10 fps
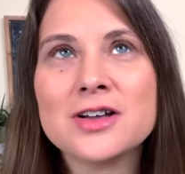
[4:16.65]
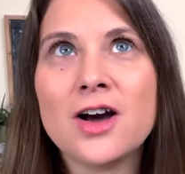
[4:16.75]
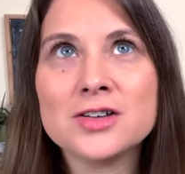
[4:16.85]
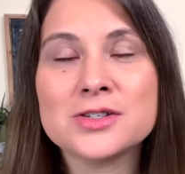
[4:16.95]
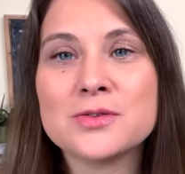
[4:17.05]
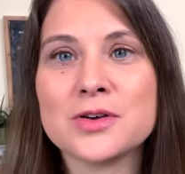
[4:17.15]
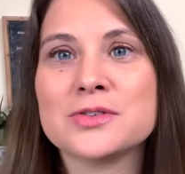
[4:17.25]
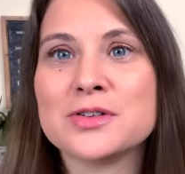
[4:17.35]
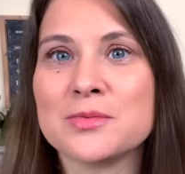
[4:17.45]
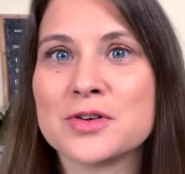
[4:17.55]
also go
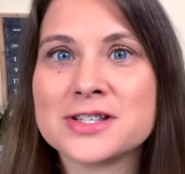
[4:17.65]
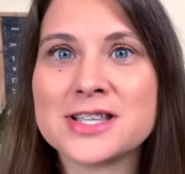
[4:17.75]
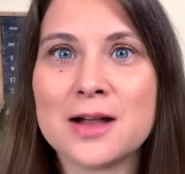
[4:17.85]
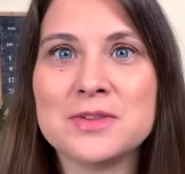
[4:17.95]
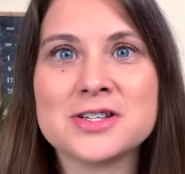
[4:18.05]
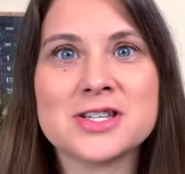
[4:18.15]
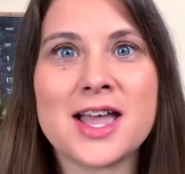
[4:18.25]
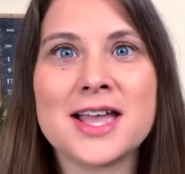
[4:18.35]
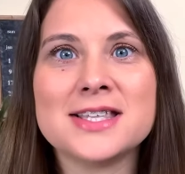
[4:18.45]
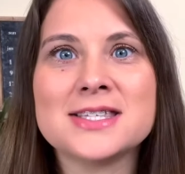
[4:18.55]
to the more established
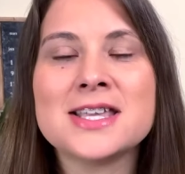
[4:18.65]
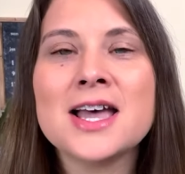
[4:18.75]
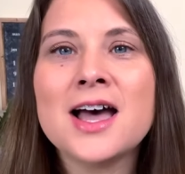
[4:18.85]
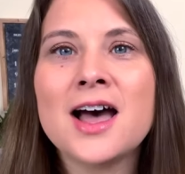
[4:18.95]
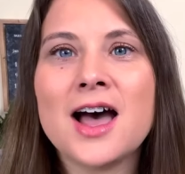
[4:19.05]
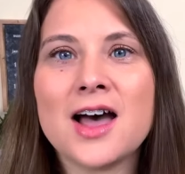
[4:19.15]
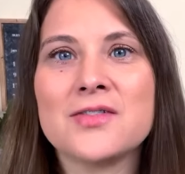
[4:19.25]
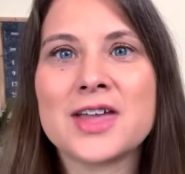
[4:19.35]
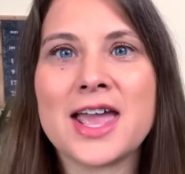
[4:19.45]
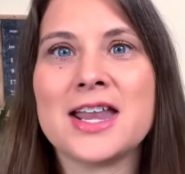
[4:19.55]
sides
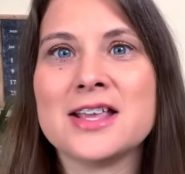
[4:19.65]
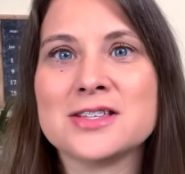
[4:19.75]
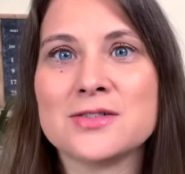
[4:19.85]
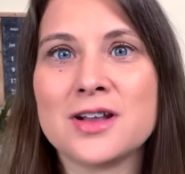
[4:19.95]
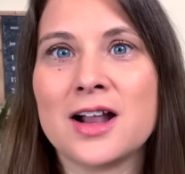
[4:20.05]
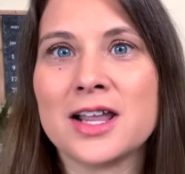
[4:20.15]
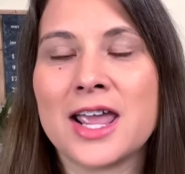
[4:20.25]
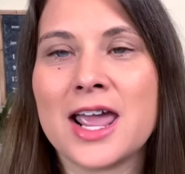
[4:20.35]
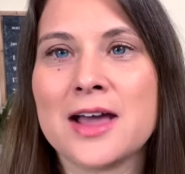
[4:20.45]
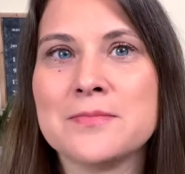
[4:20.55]
of Katy, so
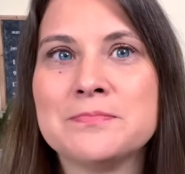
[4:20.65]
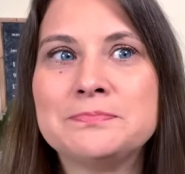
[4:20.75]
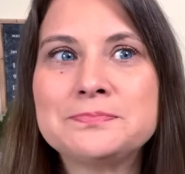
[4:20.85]
Nottingham